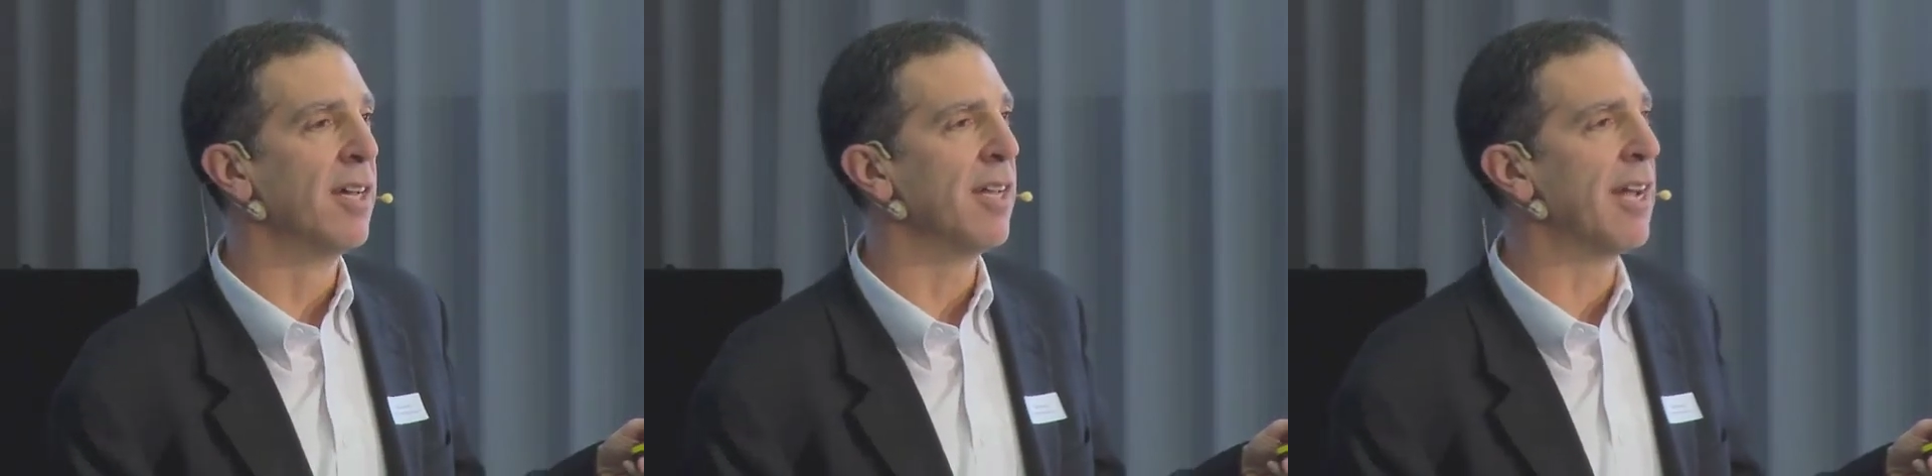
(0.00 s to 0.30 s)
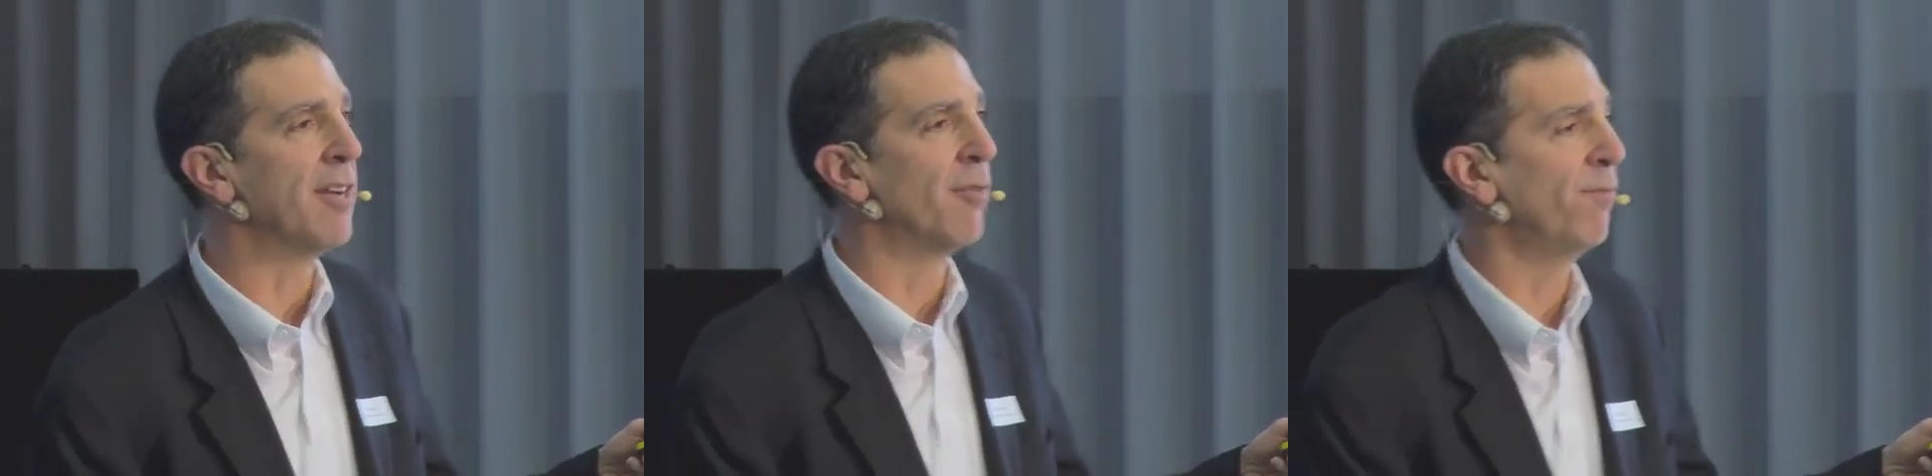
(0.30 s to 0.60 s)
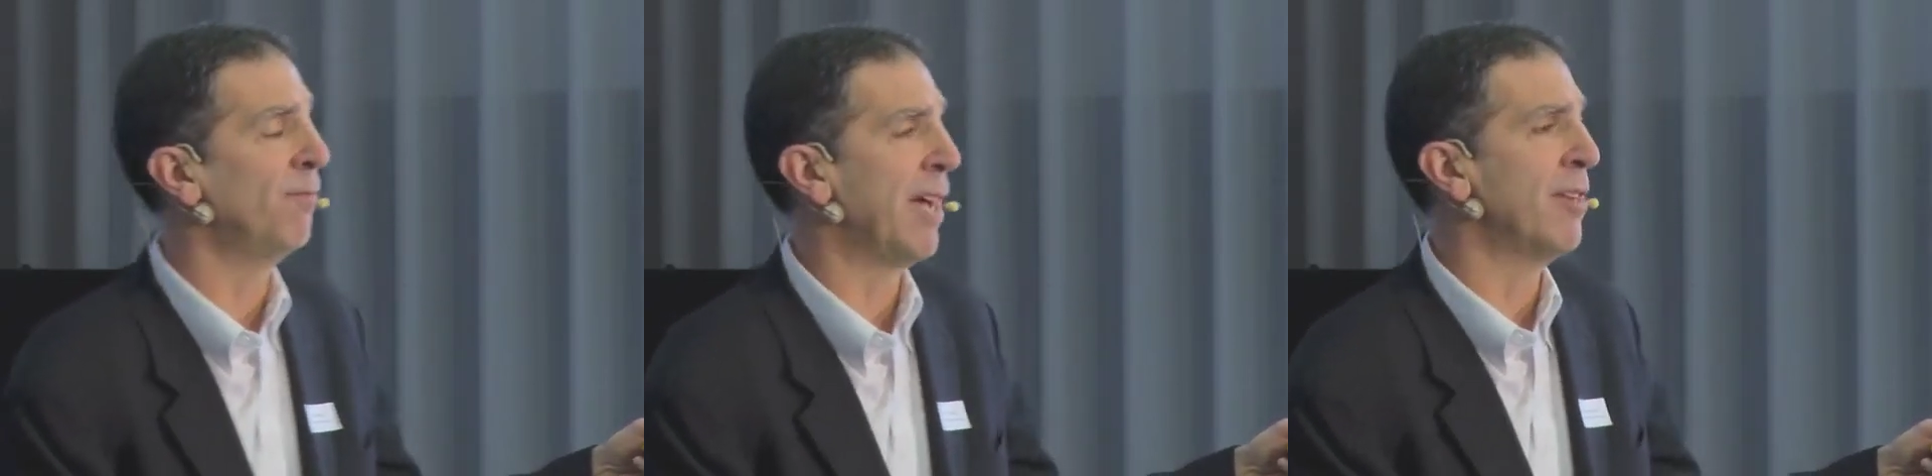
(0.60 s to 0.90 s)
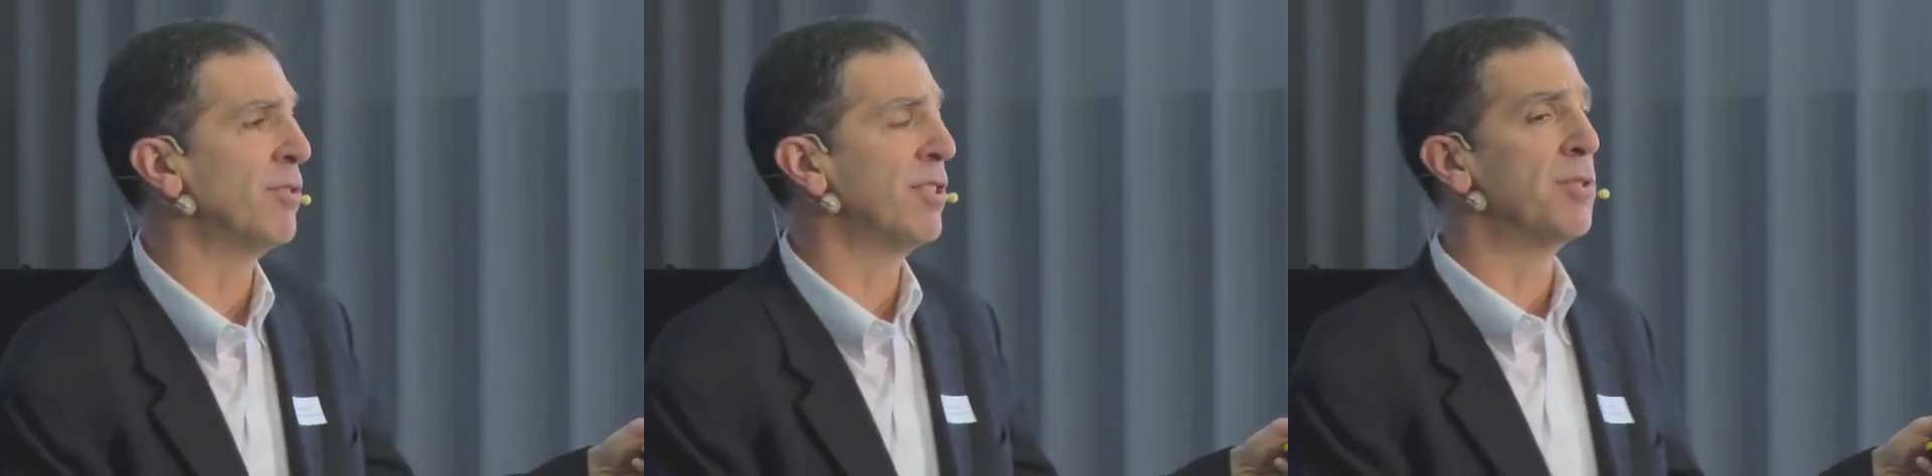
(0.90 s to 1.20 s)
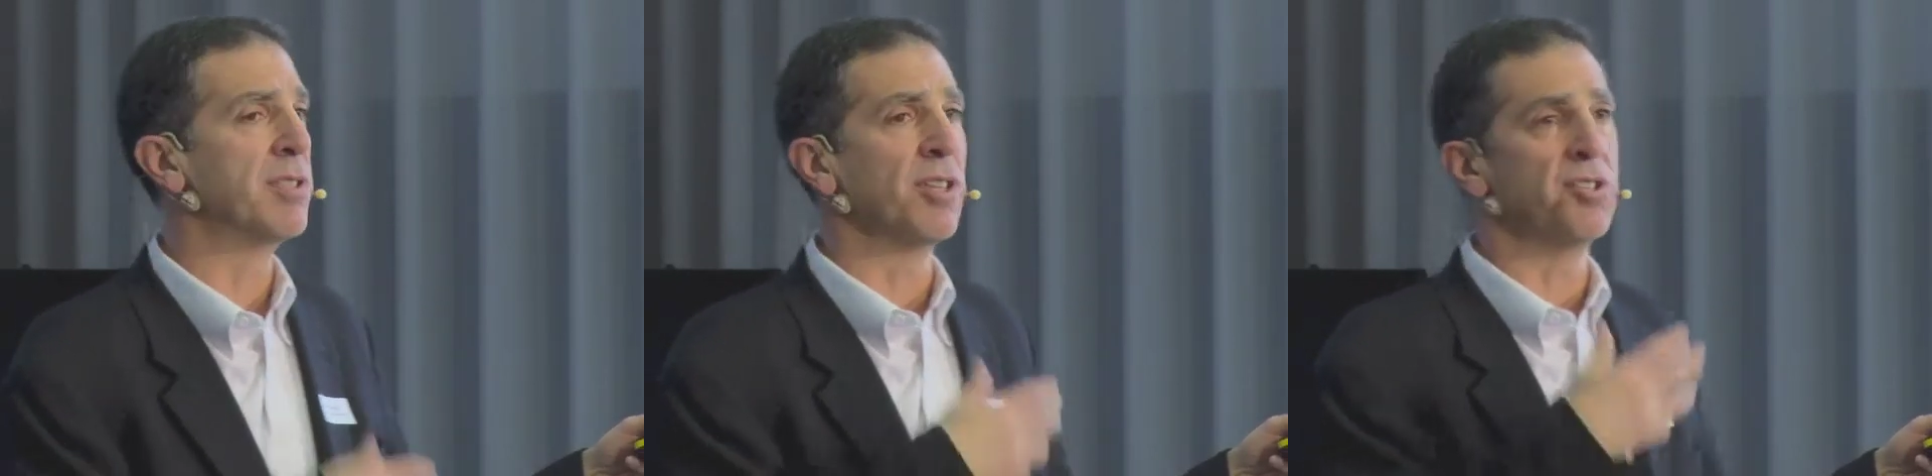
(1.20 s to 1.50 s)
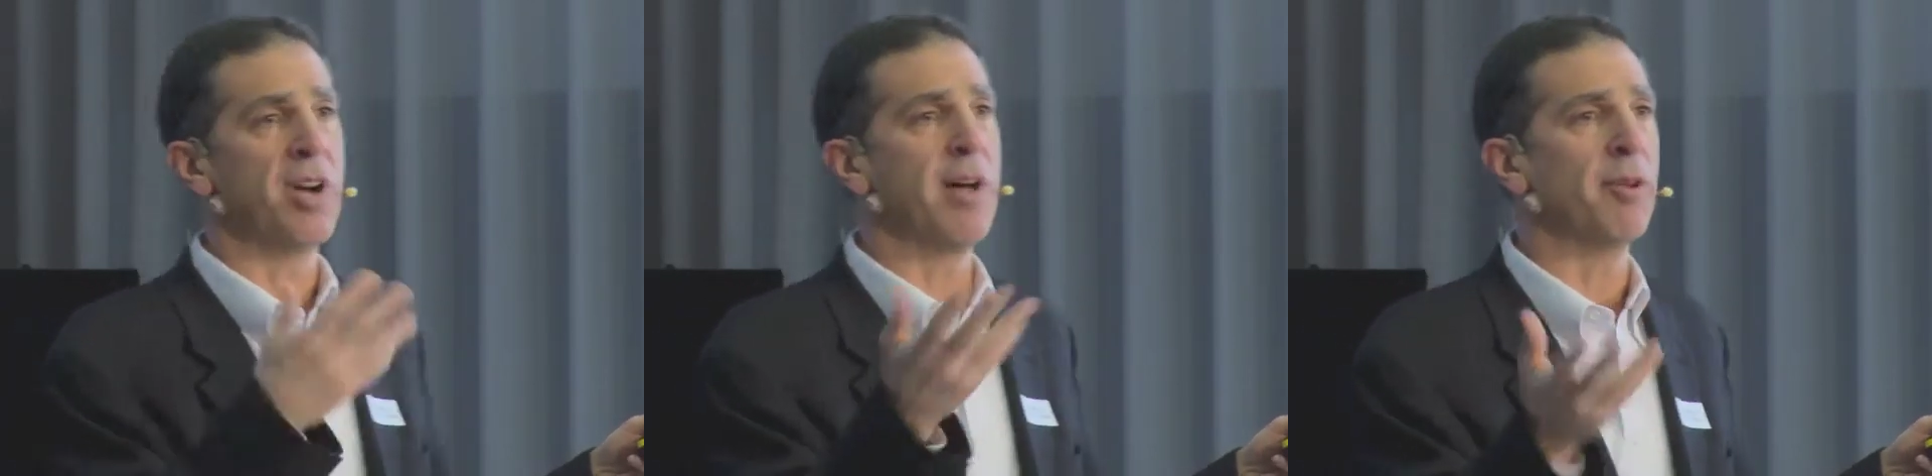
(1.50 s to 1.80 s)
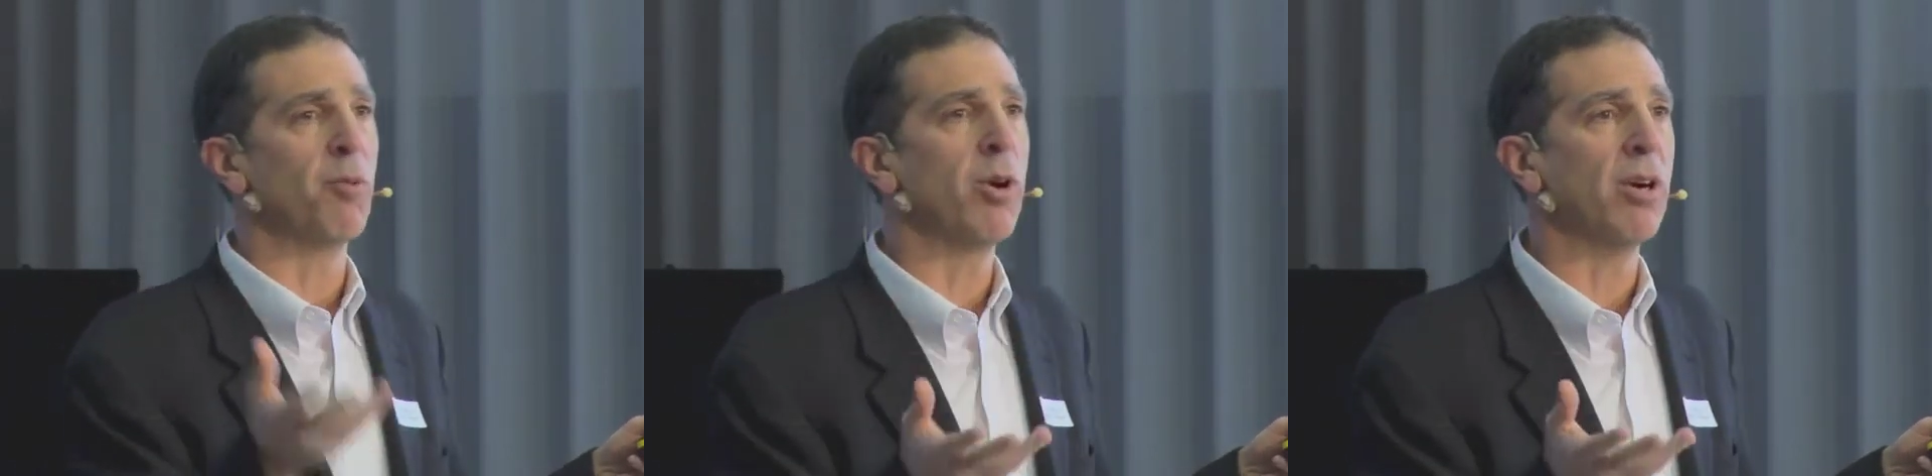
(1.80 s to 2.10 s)
and I don't do a good job
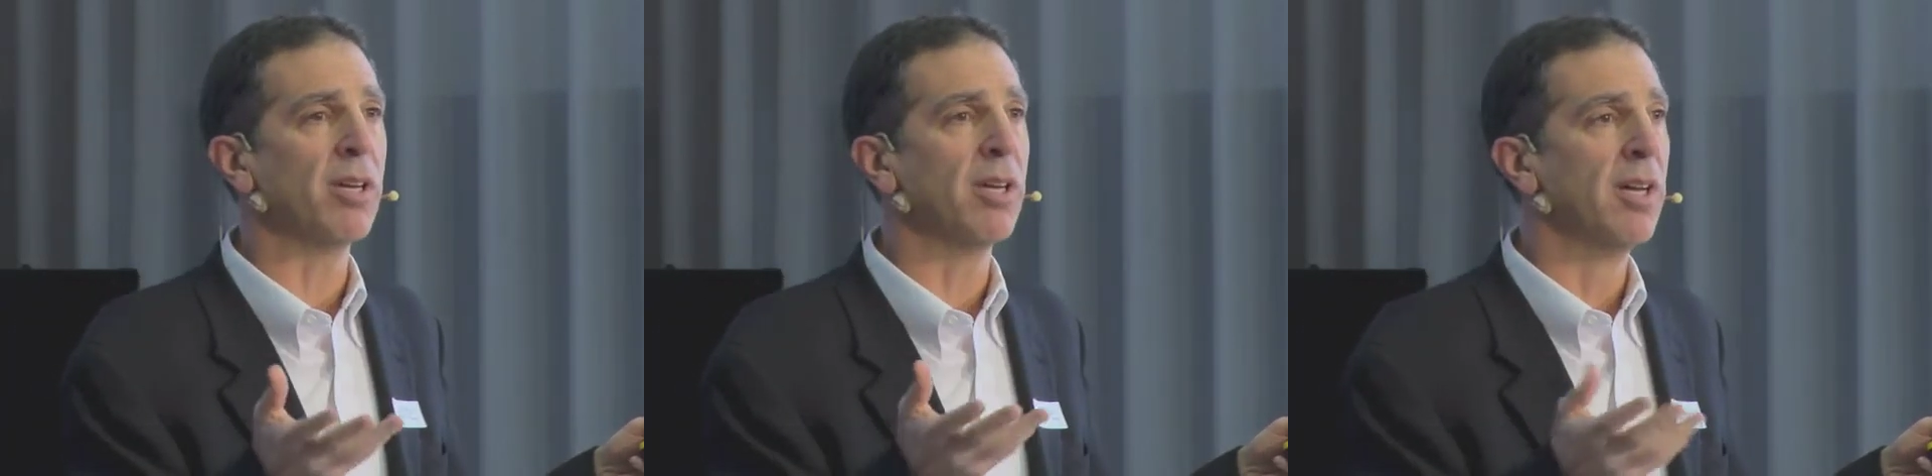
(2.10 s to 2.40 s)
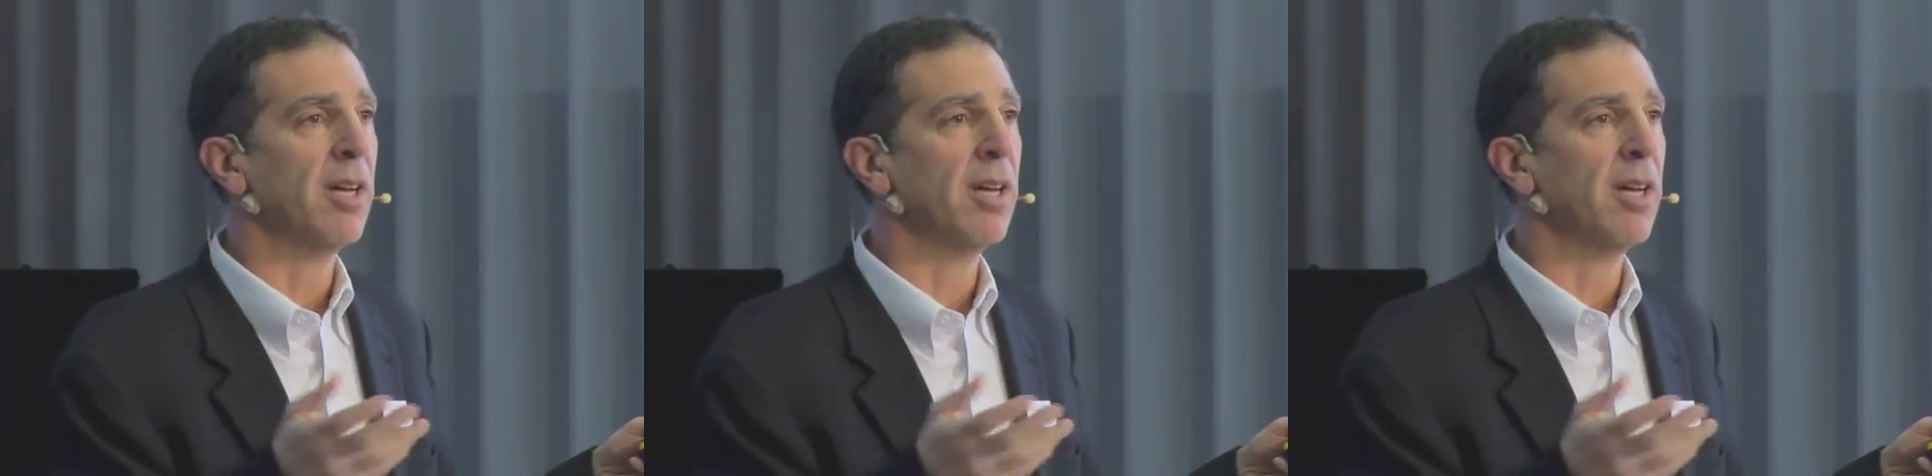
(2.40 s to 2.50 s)
at work,